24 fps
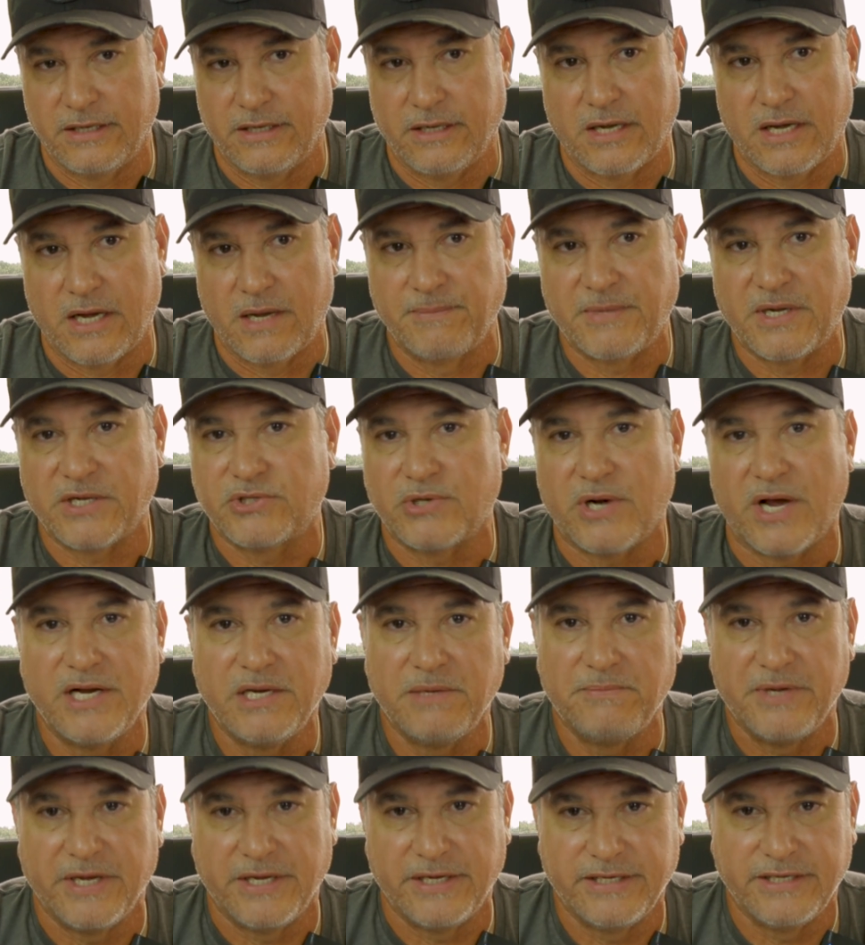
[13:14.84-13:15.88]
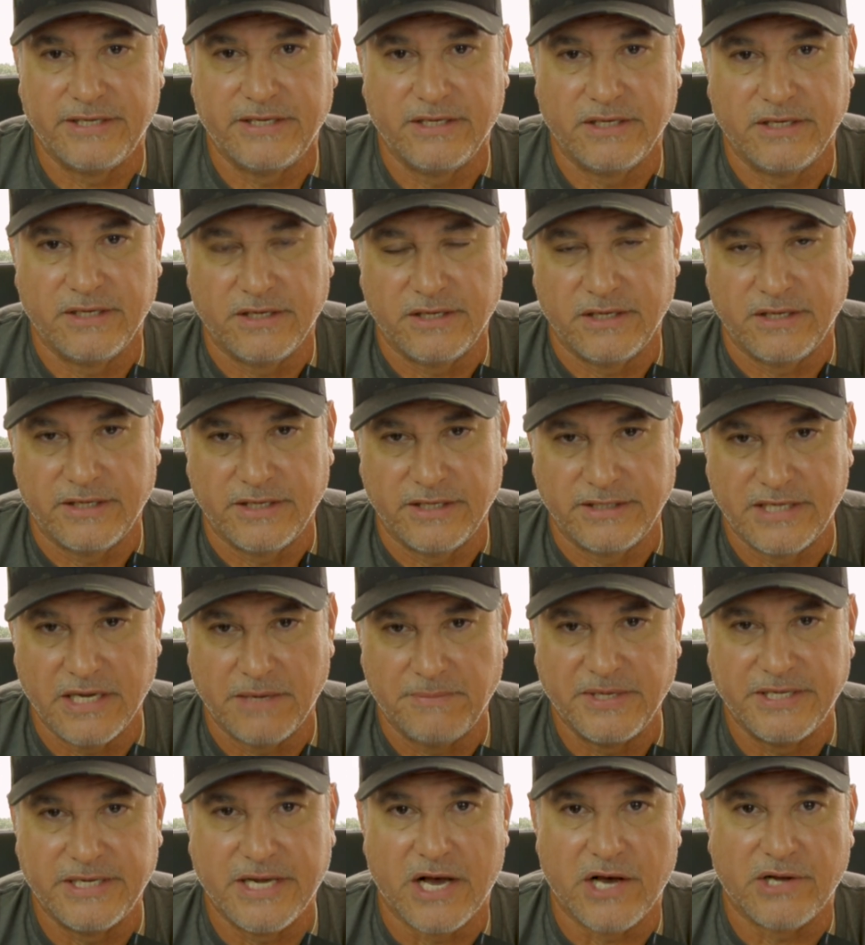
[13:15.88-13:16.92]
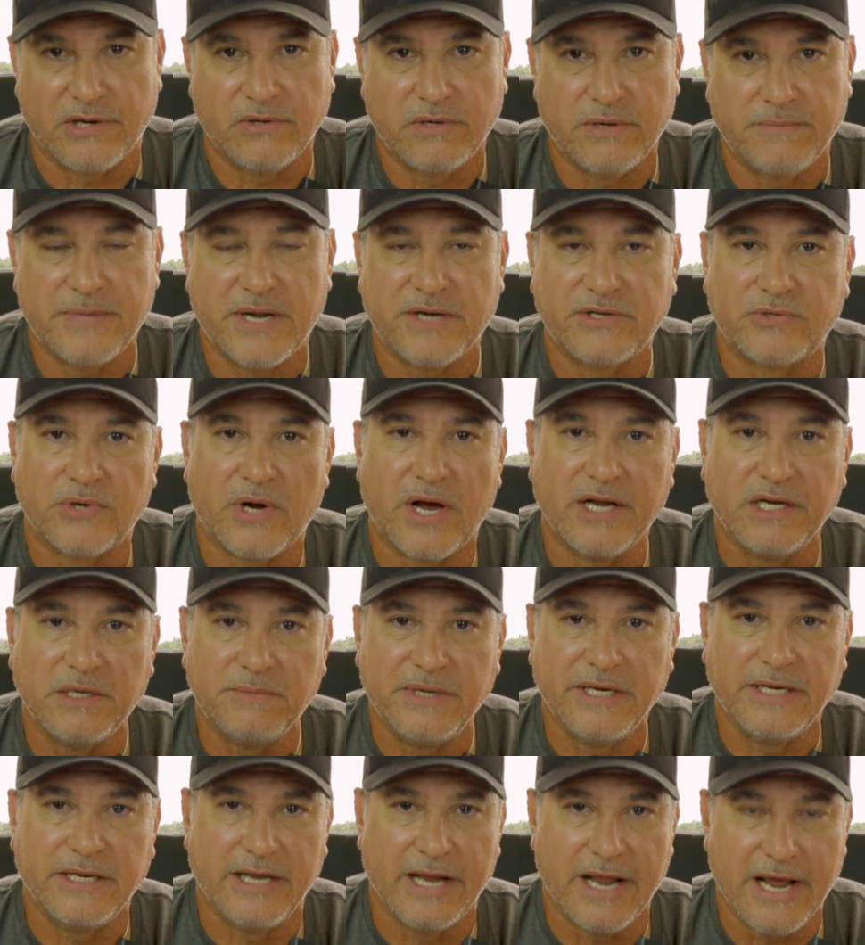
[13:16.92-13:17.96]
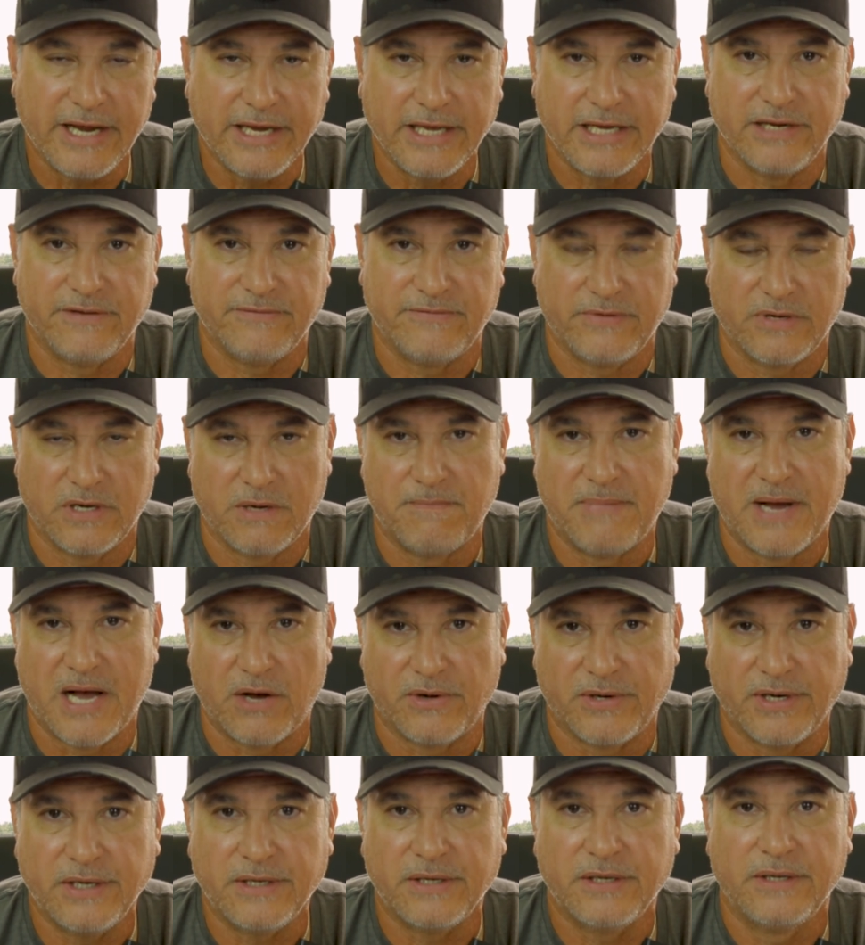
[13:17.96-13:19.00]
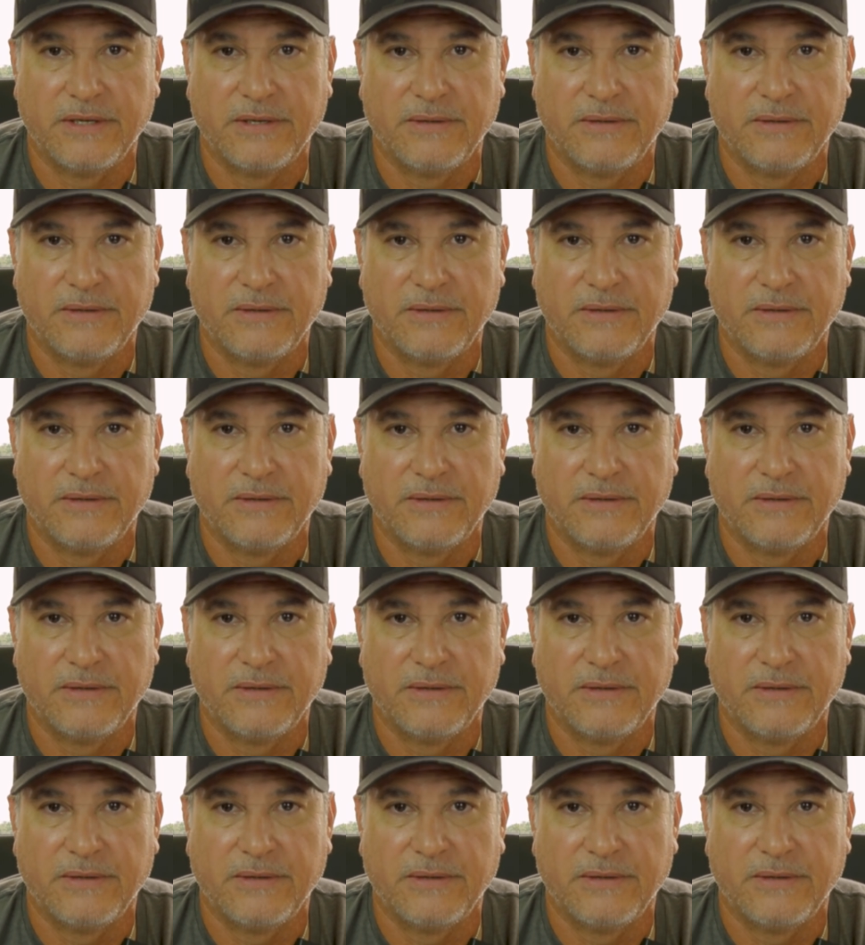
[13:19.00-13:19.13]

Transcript: I'm not trying to be Debbie Downer. I'm not trying to be negative about it.